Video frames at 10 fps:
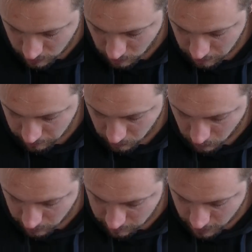stobber for
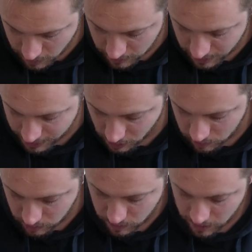25, and an
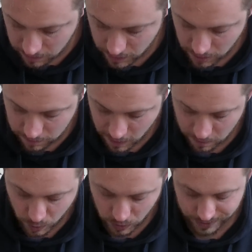Icarus array for
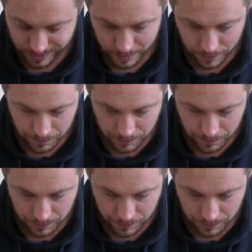35 points.